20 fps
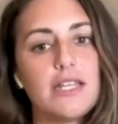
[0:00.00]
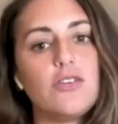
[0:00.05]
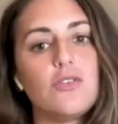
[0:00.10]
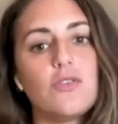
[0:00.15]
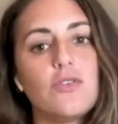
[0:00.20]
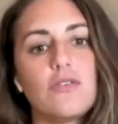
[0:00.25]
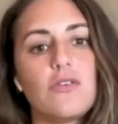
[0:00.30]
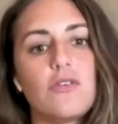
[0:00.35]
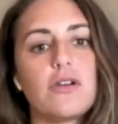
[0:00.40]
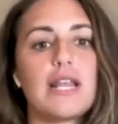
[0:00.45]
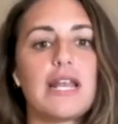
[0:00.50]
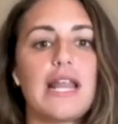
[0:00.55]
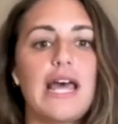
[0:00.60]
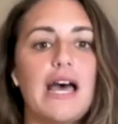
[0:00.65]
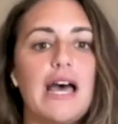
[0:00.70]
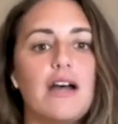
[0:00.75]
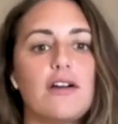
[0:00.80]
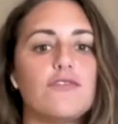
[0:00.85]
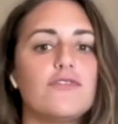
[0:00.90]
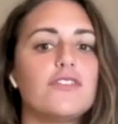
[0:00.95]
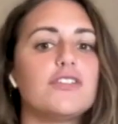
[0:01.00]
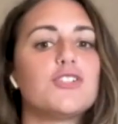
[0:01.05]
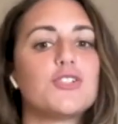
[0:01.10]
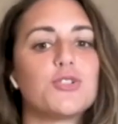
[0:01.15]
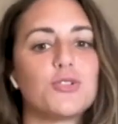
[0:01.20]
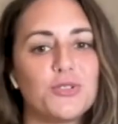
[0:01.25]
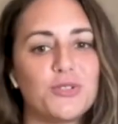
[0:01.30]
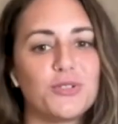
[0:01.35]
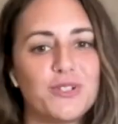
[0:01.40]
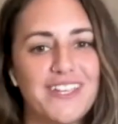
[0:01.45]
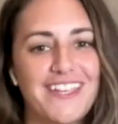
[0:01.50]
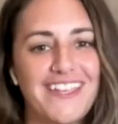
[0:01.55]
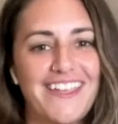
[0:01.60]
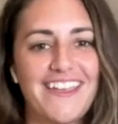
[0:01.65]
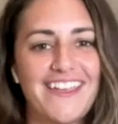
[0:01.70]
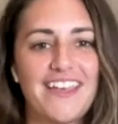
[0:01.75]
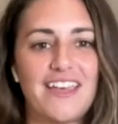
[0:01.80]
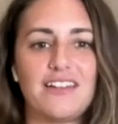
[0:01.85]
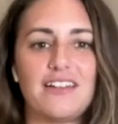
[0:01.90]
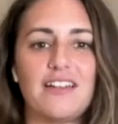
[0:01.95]
you're not going to have the joy
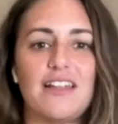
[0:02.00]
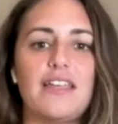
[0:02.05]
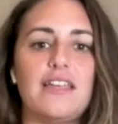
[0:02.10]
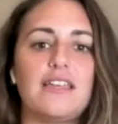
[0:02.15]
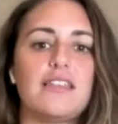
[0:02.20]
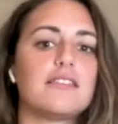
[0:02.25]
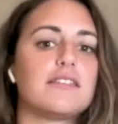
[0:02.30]
and like